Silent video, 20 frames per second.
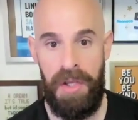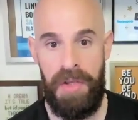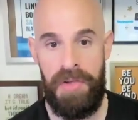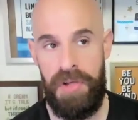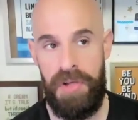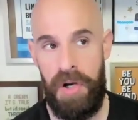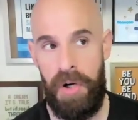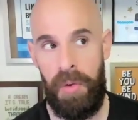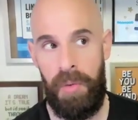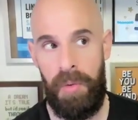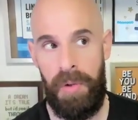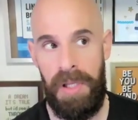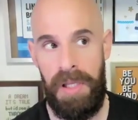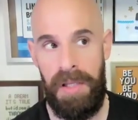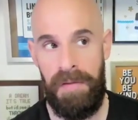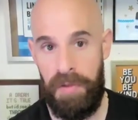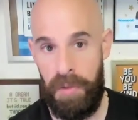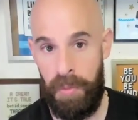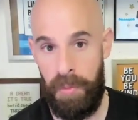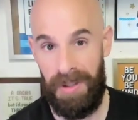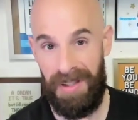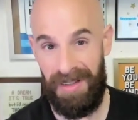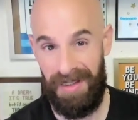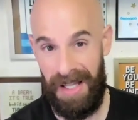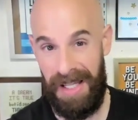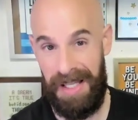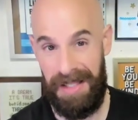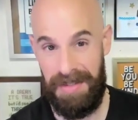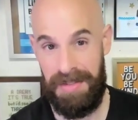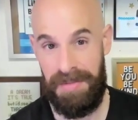So if you would
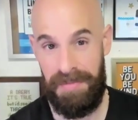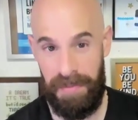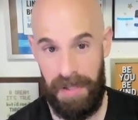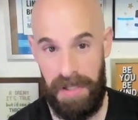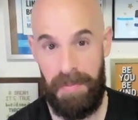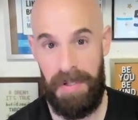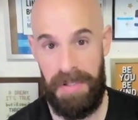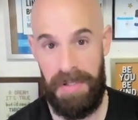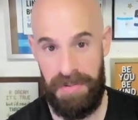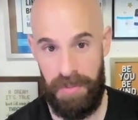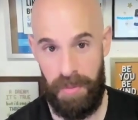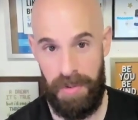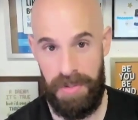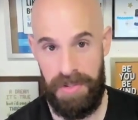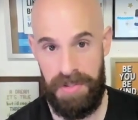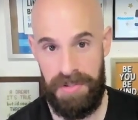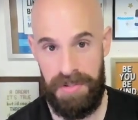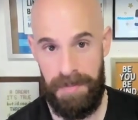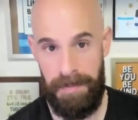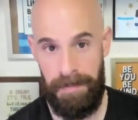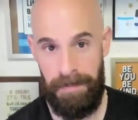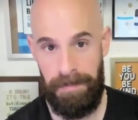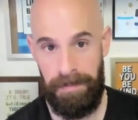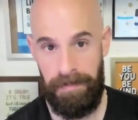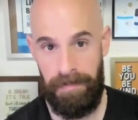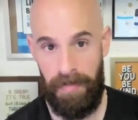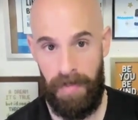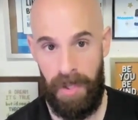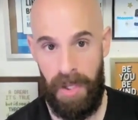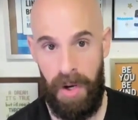like this free resource,
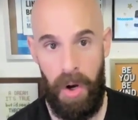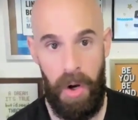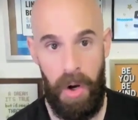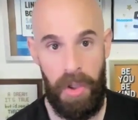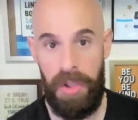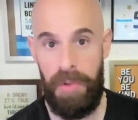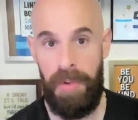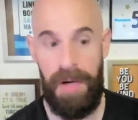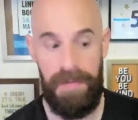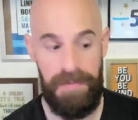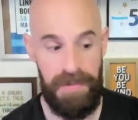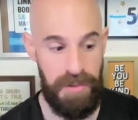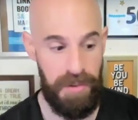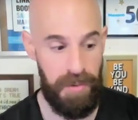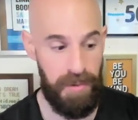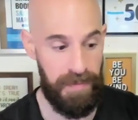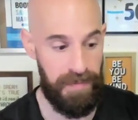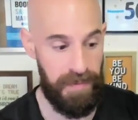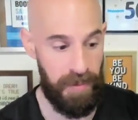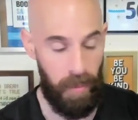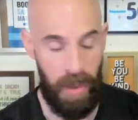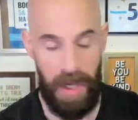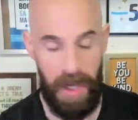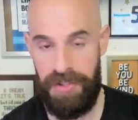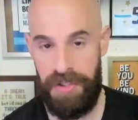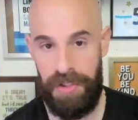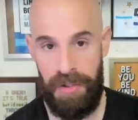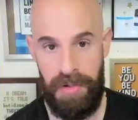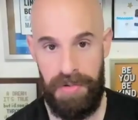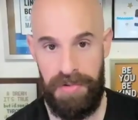all you have to do if you're
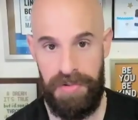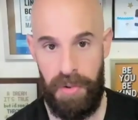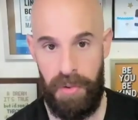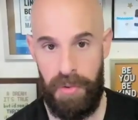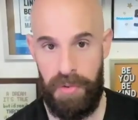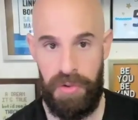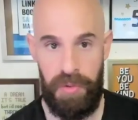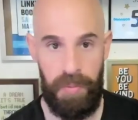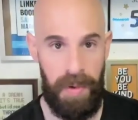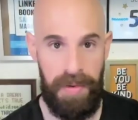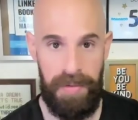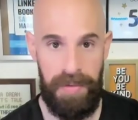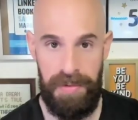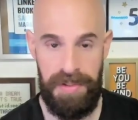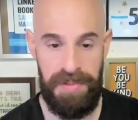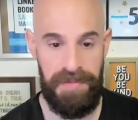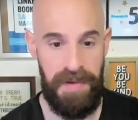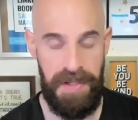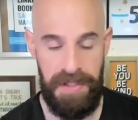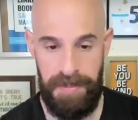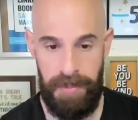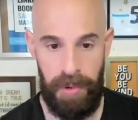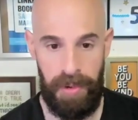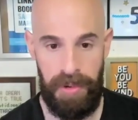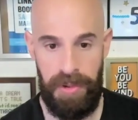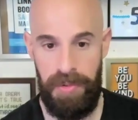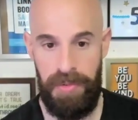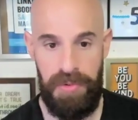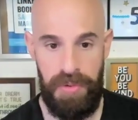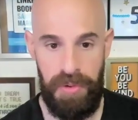watching on social, whether it's
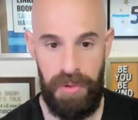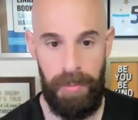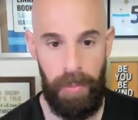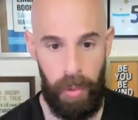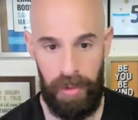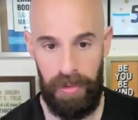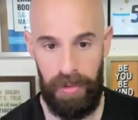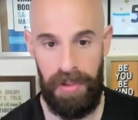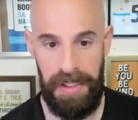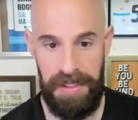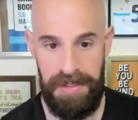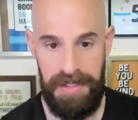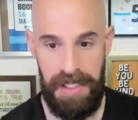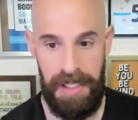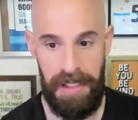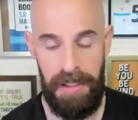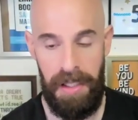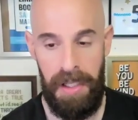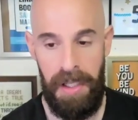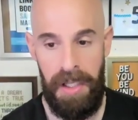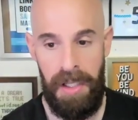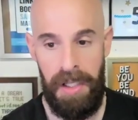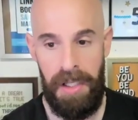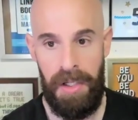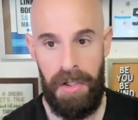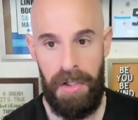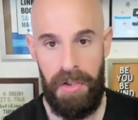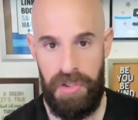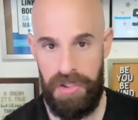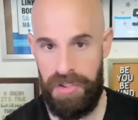Facebook, YouTube, or LinkedIn,
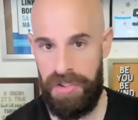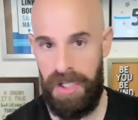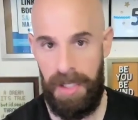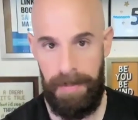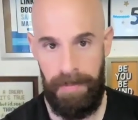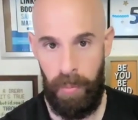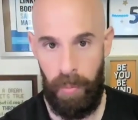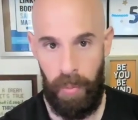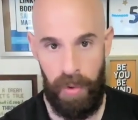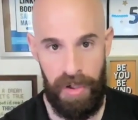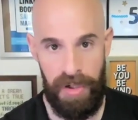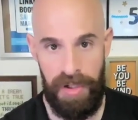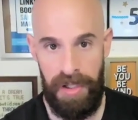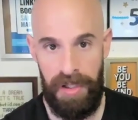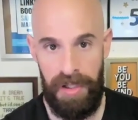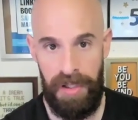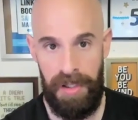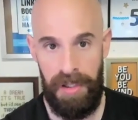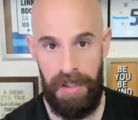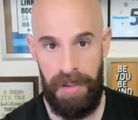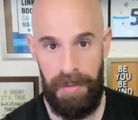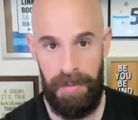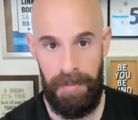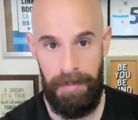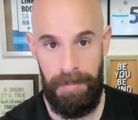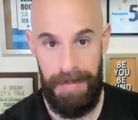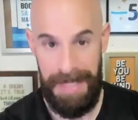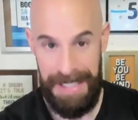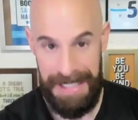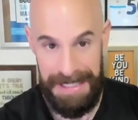just type the word
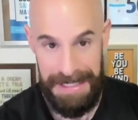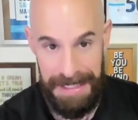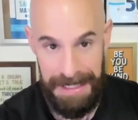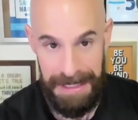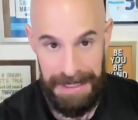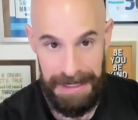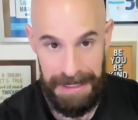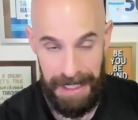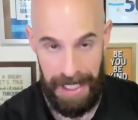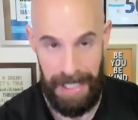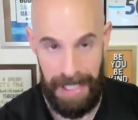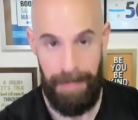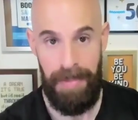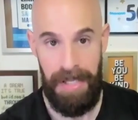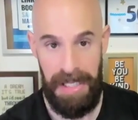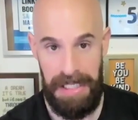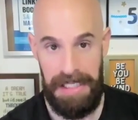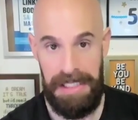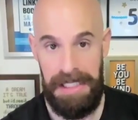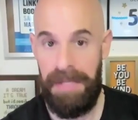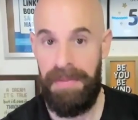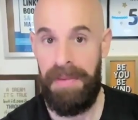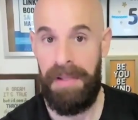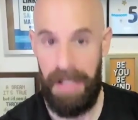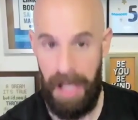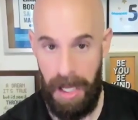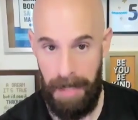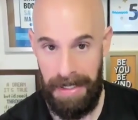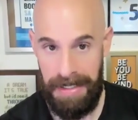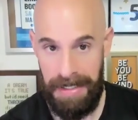me, M-E, in the
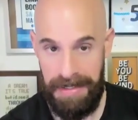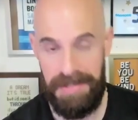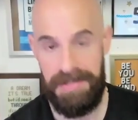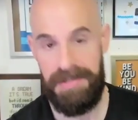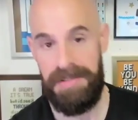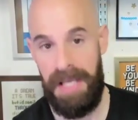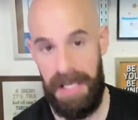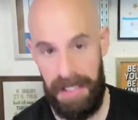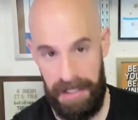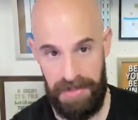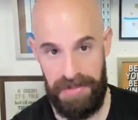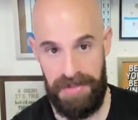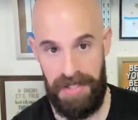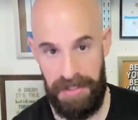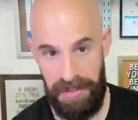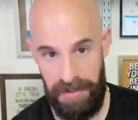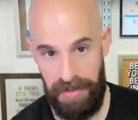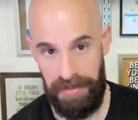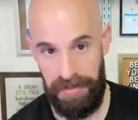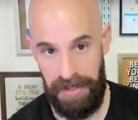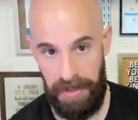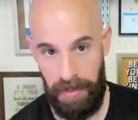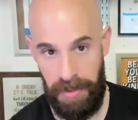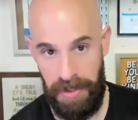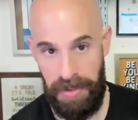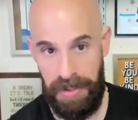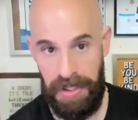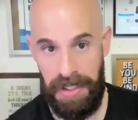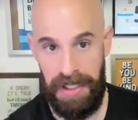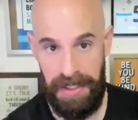comments, and I'll send you the link where
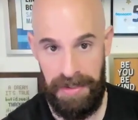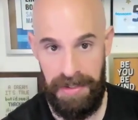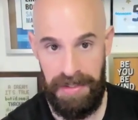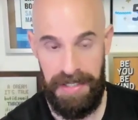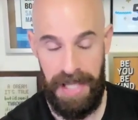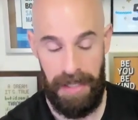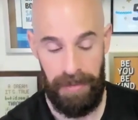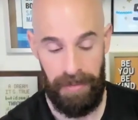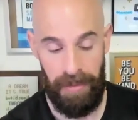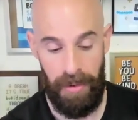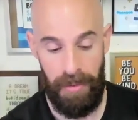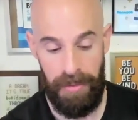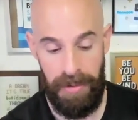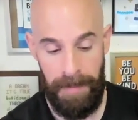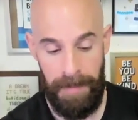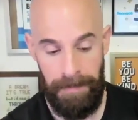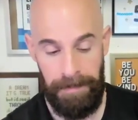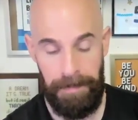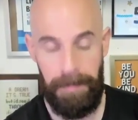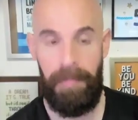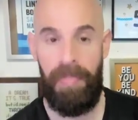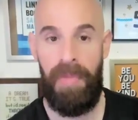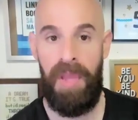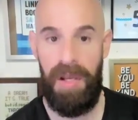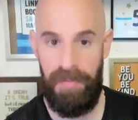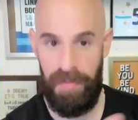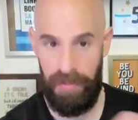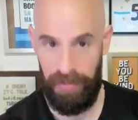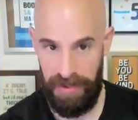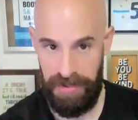you can get the download.
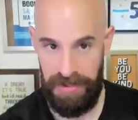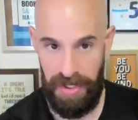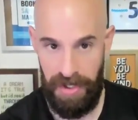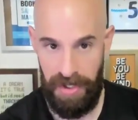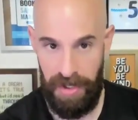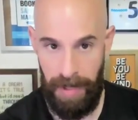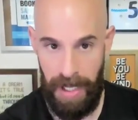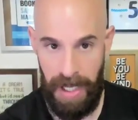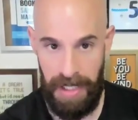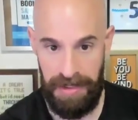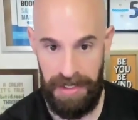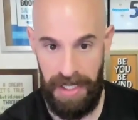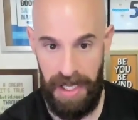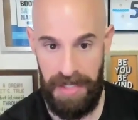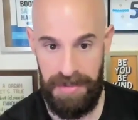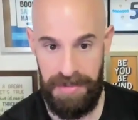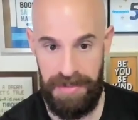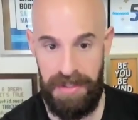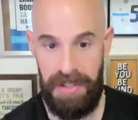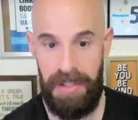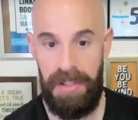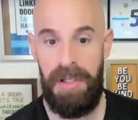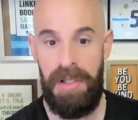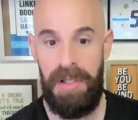If you're listening on the podcast,